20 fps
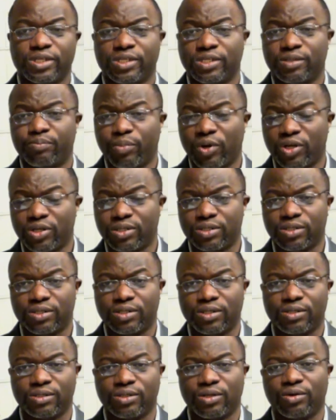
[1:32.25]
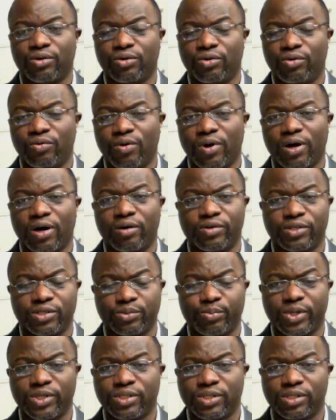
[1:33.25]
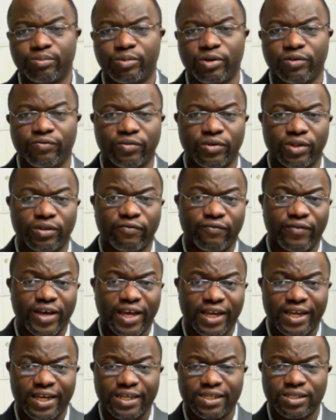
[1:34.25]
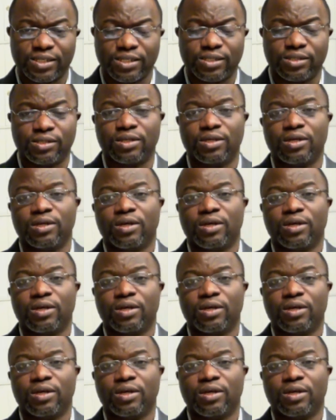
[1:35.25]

sponsors who are responsible for the finances